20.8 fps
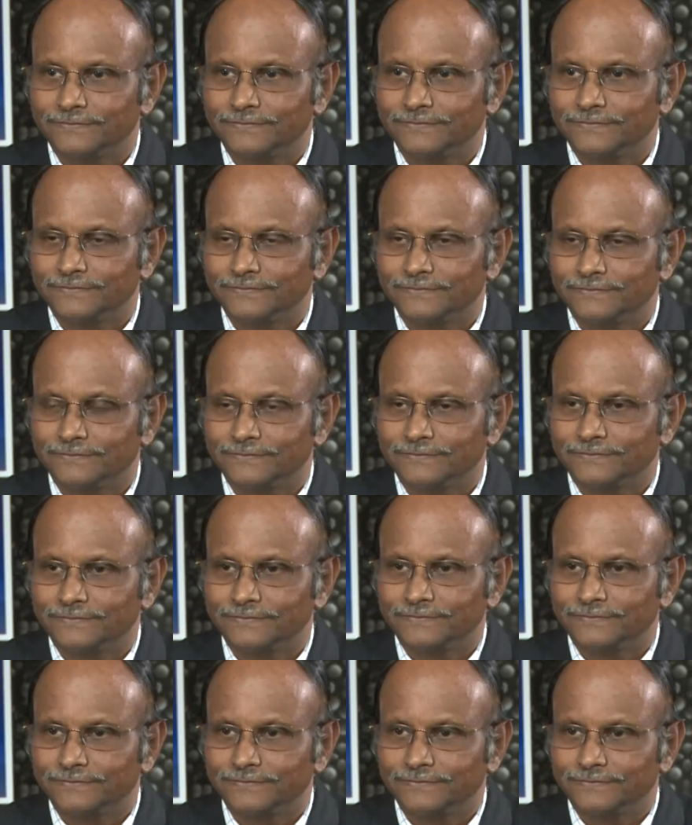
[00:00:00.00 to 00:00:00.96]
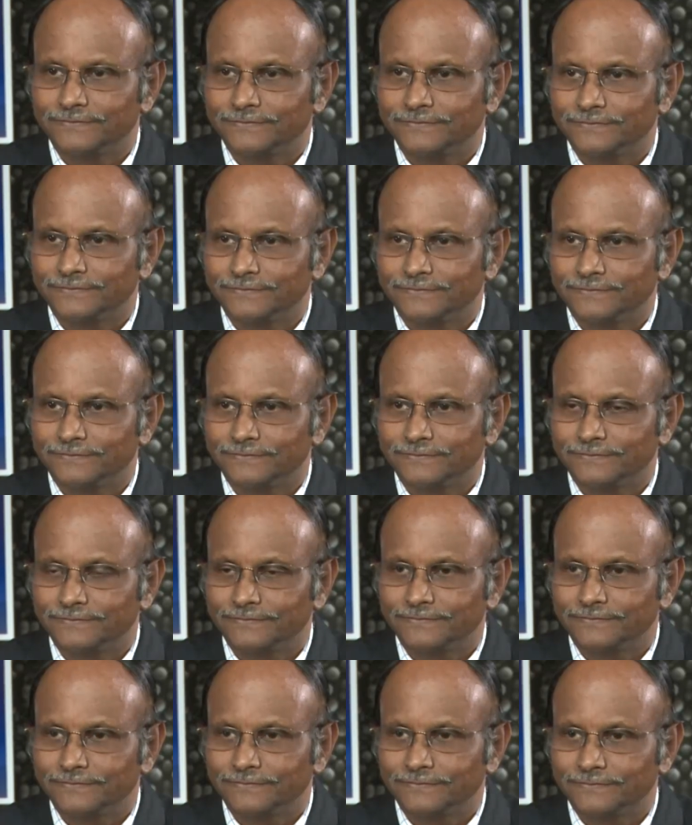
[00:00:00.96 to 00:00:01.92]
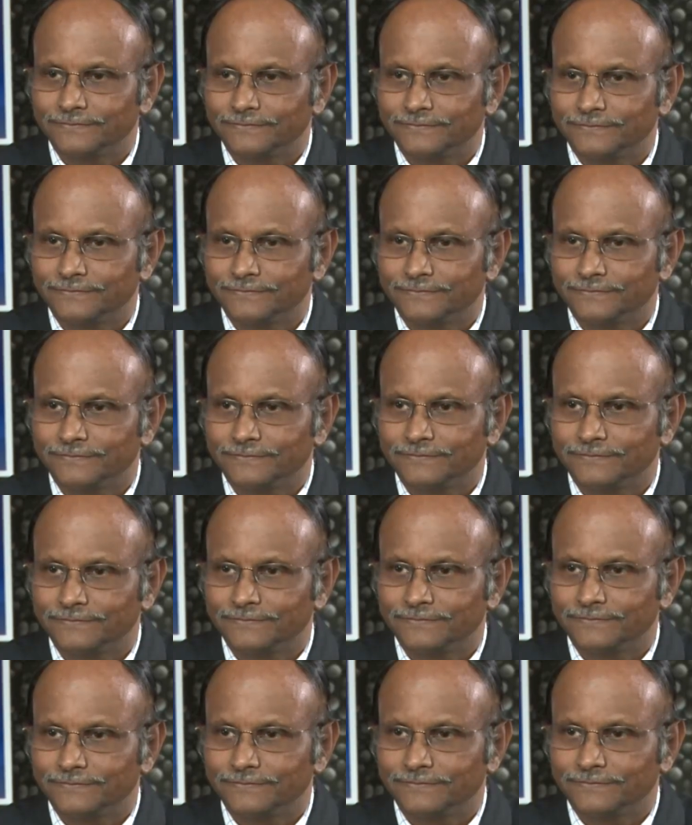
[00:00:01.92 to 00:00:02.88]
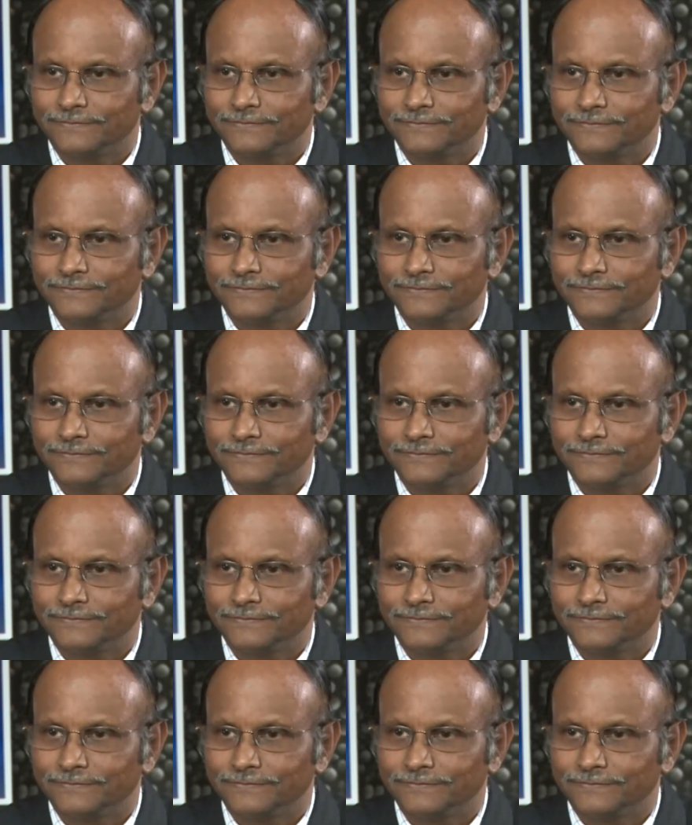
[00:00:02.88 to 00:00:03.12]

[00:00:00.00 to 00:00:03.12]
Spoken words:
No words are spoken by the person on screen.